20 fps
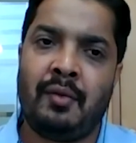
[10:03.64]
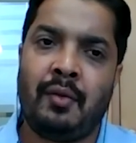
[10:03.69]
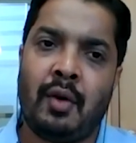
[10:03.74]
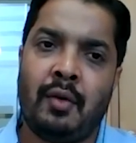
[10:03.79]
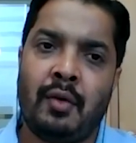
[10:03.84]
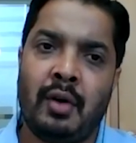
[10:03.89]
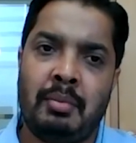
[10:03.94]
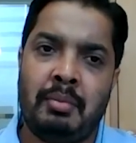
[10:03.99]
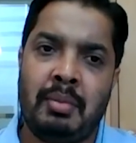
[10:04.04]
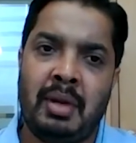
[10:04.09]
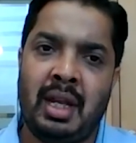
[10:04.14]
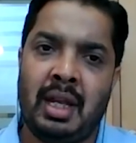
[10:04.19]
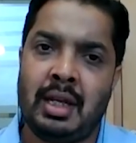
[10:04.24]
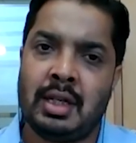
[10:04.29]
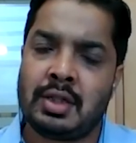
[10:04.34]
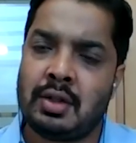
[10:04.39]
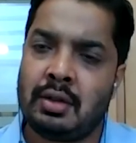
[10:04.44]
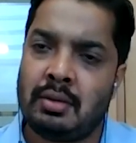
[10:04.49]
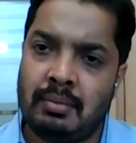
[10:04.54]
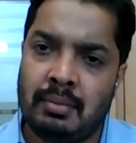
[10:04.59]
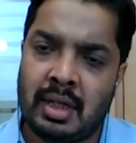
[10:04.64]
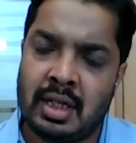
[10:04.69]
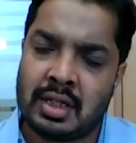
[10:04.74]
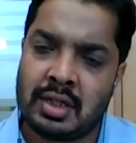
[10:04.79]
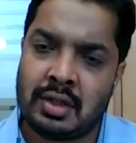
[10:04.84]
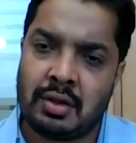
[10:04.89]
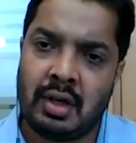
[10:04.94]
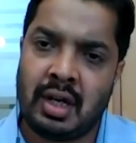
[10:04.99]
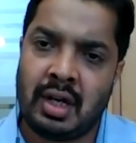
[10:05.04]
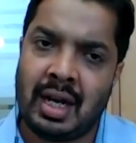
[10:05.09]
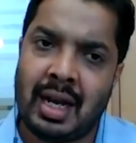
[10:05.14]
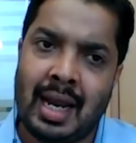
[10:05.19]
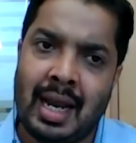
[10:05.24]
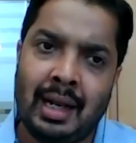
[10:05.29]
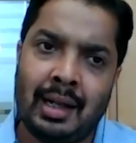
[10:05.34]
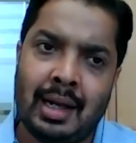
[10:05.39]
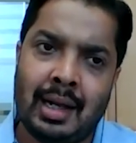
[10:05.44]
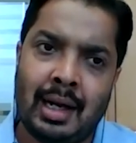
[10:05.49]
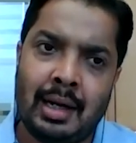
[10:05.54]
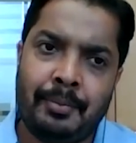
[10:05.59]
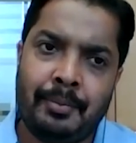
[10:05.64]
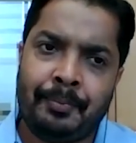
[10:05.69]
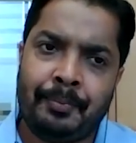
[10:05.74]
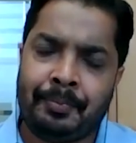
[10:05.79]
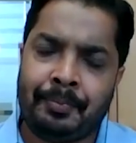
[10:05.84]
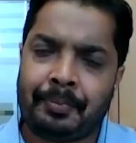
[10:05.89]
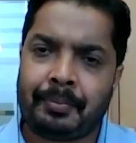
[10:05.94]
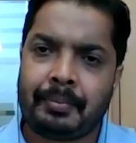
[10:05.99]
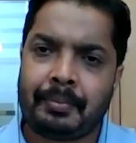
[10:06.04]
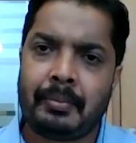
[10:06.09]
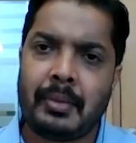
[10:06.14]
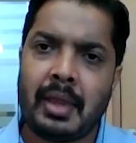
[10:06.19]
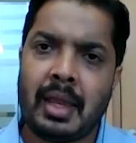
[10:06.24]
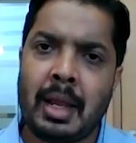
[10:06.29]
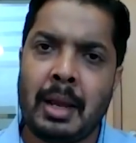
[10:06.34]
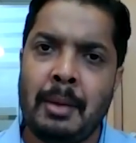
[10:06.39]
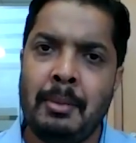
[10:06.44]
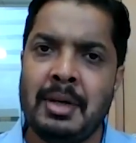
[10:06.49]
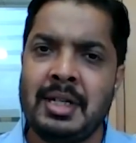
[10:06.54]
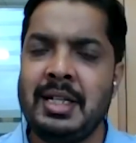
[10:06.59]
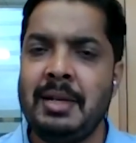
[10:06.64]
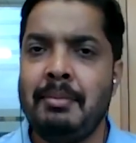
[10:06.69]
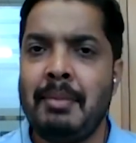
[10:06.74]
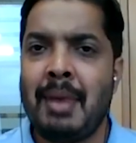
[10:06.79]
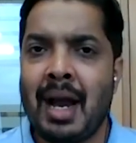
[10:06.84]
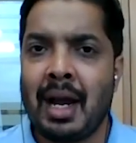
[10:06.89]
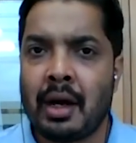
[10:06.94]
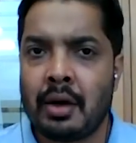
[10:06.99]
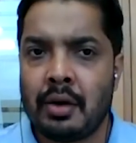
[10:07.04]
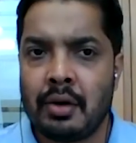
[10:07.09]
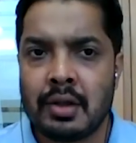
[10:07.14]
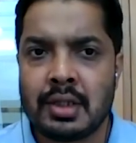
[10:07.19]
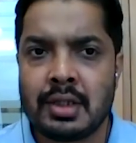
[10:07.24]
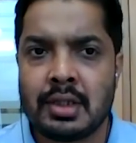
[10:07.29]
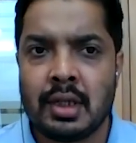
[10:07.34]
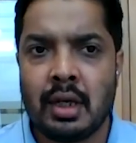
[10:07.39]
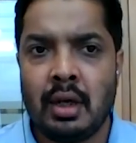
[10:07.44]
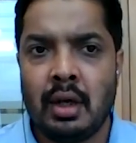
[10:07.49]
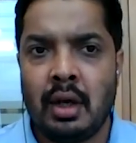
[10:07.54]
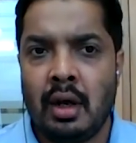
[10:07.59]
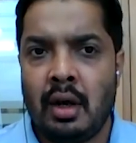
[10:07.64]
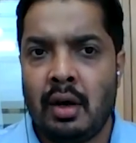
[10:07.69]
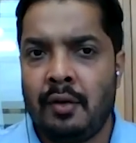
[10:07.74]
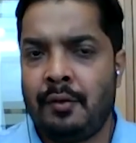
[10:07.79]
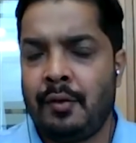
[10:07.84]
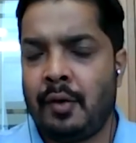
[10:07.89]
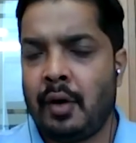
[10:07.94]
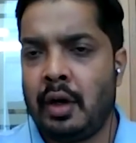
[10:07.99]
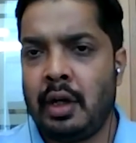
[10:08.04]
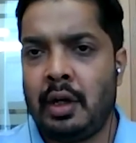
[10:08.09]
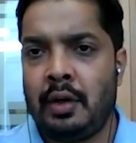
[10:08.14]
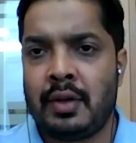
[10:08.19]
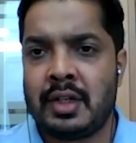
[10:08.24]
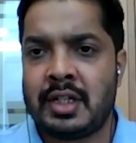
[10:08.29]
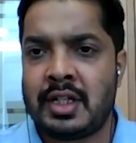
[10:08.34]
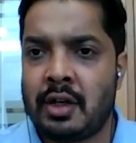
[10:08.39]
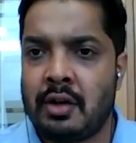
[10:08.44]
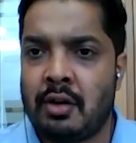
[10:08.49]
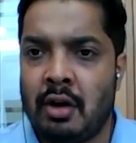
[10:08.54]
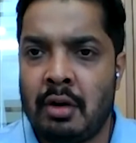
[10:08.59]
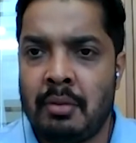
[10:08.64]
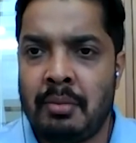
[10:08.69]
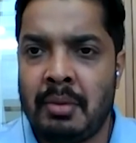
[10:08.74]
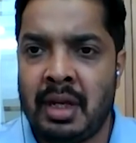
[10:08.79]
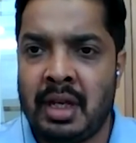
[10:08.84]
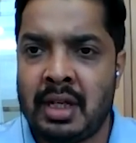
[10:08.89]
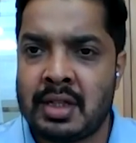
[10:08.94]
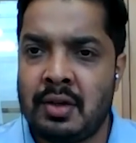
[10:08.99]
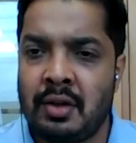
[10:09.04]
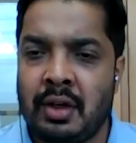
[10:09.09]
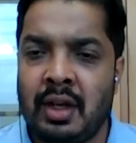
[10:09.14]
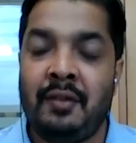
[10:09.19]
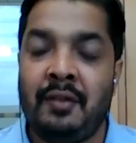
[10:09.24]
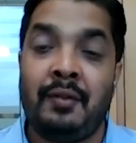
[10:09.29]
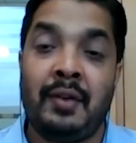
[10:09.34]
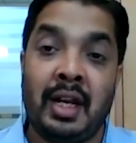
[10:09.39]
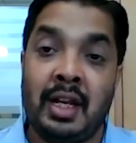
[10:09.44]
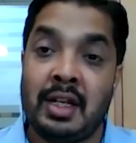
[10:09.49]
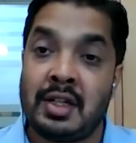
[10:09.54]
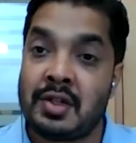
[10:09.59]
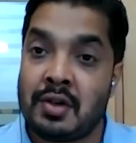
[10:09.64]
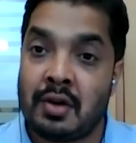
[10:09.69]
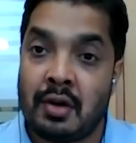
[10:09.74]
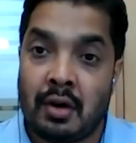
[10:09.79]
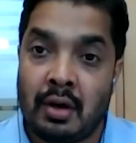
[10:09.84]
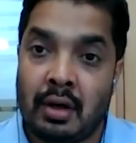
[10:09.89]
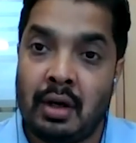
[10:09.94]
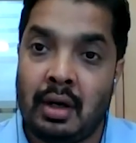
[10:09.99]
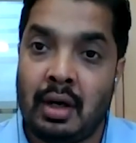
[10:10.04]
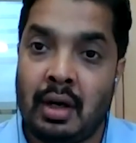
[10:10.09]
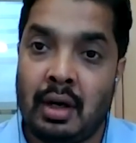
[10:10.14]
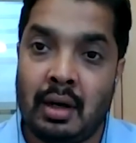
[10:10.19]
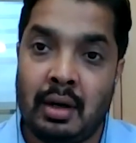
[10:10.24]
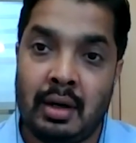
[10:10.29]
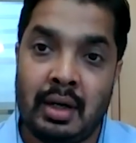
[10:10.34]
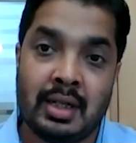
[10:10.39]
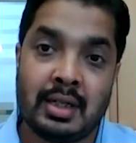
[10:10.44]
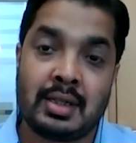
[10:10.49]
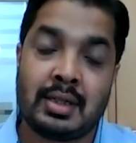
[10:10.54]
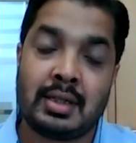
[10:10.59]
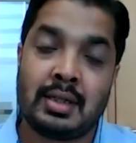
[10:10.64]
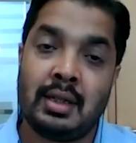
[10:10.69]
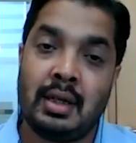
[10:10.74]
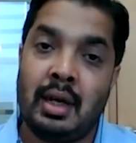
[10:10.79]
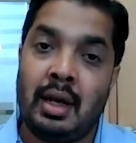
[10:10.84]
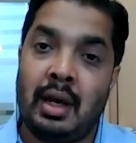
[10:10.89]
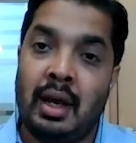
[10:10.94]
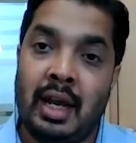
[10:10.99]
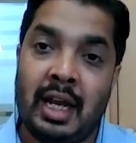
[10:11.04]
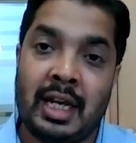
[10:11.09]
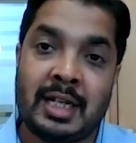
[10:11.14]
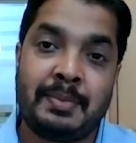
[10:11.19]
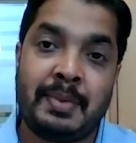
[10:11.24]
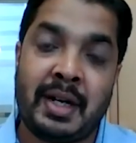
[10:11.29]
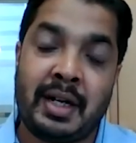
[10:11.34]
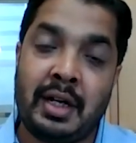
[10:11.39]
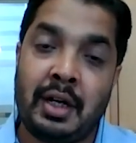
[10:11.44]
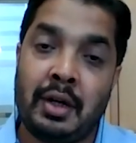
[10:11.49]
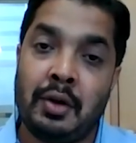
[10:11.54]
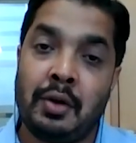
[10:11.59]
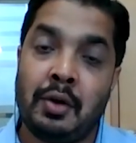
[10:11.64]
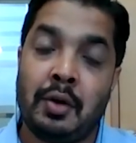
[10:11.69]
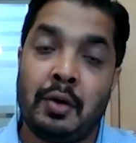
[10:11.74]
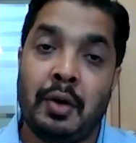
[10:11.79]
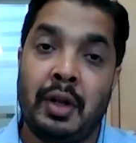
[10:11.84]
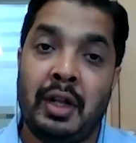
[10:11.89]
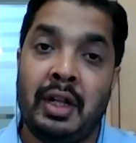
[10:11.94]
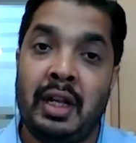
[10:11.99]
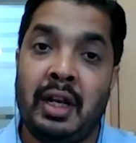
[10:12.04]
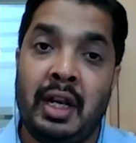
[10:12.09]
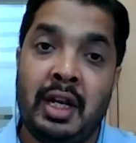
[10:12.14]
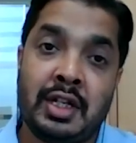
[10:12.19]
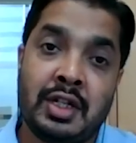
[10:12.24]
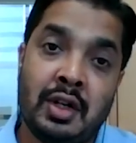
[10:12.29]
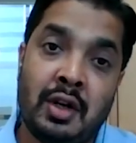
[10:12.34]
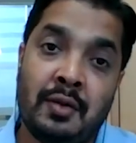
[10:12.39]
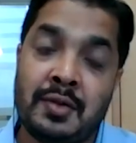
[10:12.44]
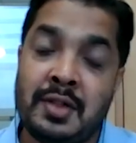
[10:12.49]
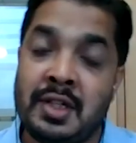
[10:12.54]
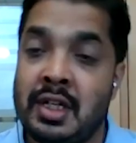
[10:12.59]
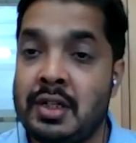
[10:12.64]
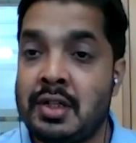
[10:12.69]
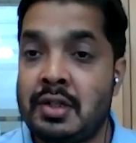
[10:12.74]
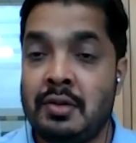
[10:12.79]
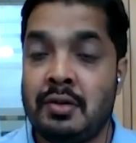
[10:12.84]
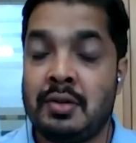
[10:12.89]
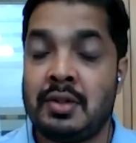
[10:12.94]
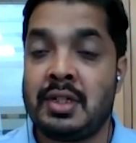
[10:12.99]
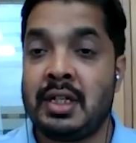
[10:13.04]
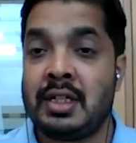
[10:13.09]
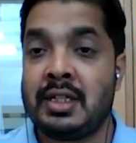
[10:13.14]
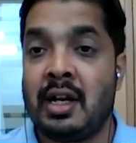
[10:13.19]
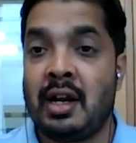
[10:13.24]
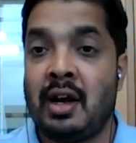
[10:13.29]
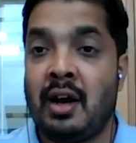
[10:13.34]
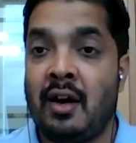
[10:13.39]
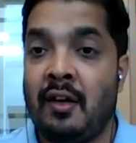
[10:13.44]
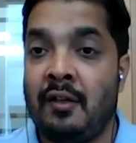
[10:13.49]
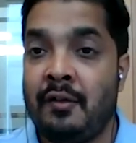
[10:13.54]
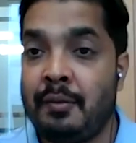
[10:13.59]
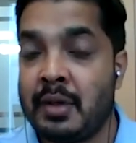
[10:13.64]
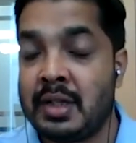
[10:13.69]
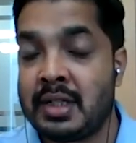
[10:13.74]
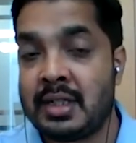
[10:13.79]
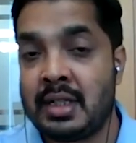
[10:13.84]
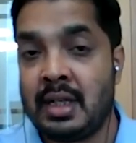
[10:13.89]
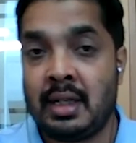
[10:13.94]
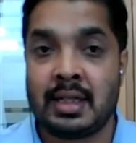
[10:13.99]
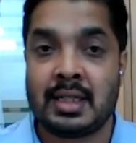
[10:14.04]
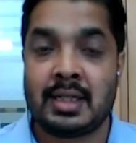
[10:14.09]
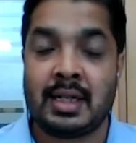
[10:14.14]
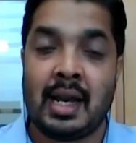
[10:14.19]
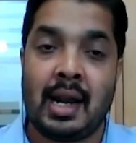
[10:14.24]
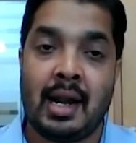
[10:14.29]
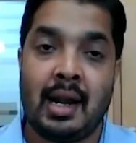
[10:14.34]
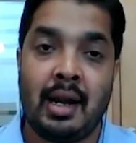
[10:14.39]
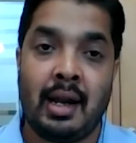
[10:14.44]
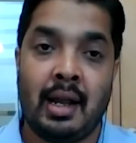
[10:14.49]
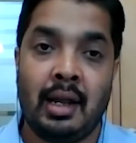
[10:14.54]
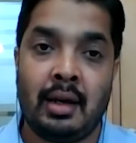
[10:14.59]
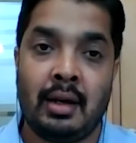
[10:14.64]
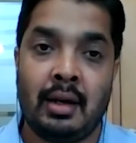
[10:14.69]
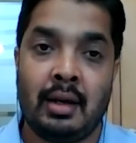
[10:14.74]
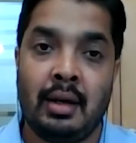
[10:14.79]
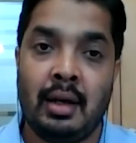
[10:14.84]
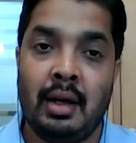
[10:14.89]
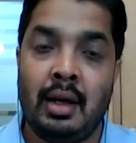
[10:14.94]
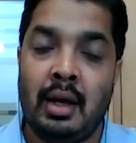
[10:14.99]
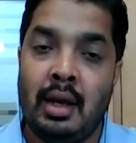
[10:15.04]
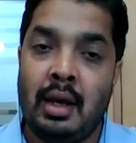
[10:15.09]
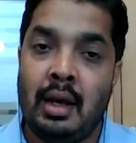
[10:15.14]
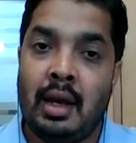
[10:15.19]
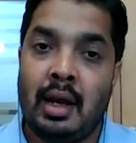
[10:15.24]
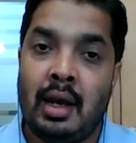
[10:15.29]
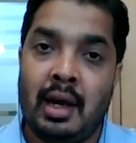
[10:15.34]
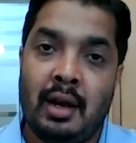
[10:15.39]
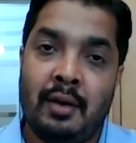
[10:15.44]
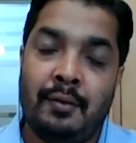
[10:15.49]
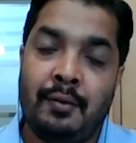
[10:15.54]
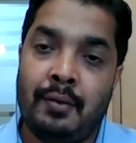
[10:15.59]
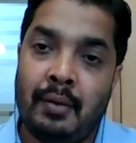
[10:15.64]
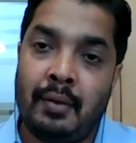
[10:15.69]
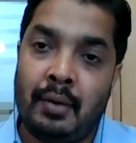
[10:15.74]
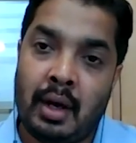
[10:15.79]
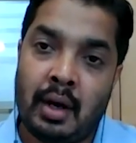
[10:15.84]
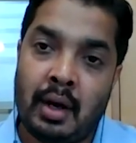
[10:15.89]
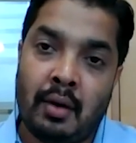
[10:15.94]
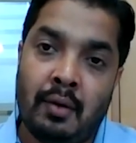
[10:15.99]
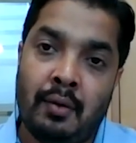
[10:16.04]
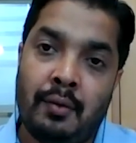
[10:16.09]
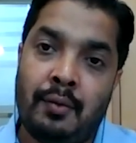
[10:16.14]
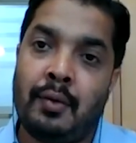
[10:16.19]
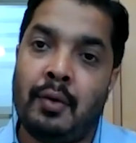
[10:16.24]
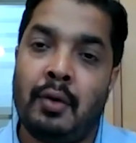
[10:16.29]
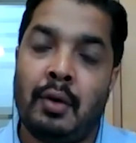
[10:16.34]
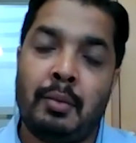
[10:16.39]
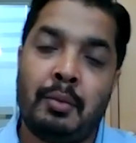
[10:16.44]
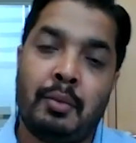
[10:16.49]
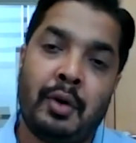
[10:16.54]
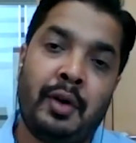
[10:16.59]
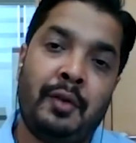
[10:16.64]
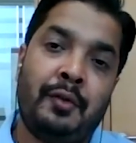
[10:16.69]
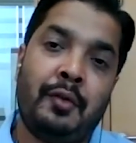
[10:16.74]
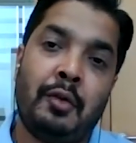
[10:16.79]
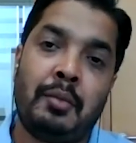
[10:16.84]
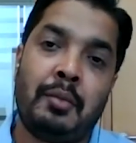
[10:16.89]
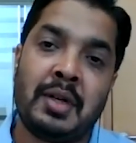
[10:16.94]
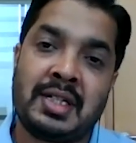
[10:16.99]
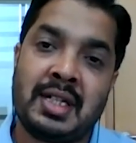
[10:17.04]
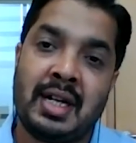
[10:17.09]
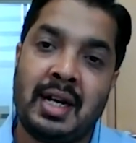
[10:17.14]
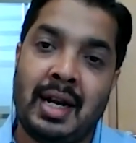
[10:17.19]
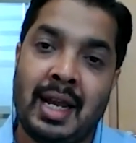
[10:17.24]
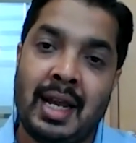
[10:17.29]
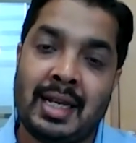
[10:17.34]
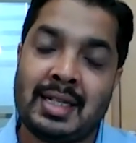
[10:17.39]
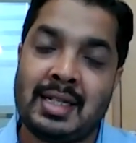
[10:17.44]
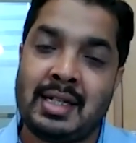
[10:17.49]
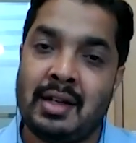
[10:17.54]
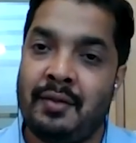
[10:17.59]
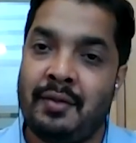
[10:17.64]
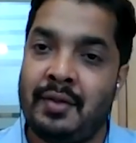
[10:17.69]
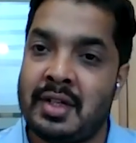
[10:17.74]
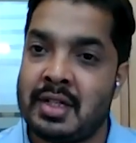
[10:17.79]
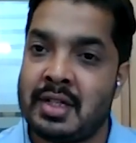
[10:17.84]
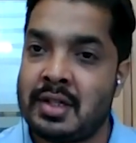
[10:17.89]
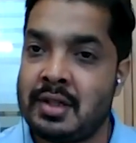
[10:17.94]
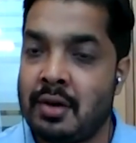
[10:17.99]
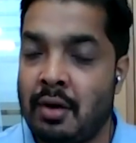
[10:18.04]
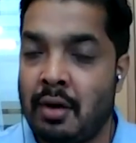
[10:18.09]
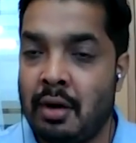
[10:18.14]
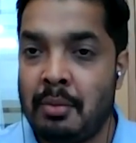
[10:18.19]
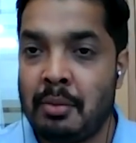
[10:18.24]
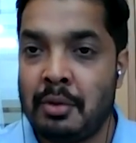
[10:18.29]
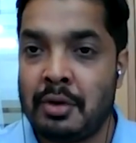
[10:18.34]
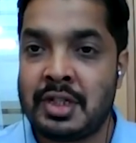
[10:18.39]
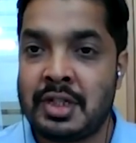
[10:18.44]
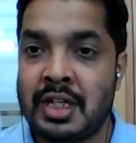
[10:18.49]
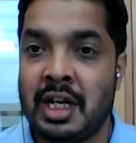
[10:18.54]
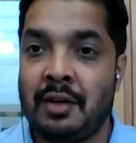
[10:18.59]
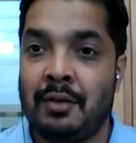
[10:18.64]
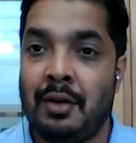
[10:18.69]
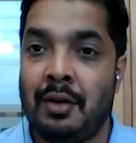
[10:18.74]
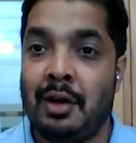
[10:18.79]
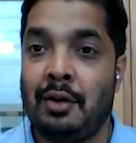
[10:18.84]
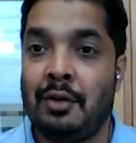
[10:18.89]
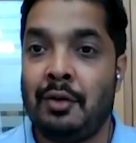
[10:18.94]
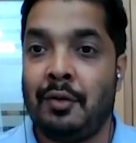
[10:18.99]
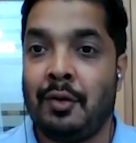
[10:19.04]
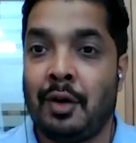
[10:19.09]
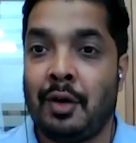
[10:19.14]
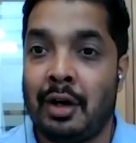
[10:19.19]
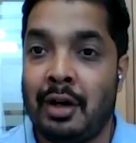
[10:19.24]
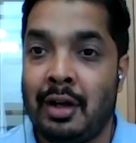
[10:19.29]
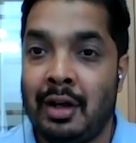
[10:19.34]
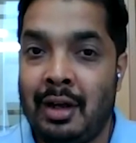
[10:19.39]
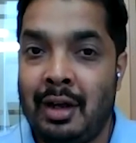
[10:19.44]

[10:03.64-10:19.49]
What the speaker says: forward P. So there's no denying that. But see, macros for US economy is looking very strong. It is expected to grow in the region of 6 to 6.5% this calendar year, and around 4.4% next year, which is almost equivalent to what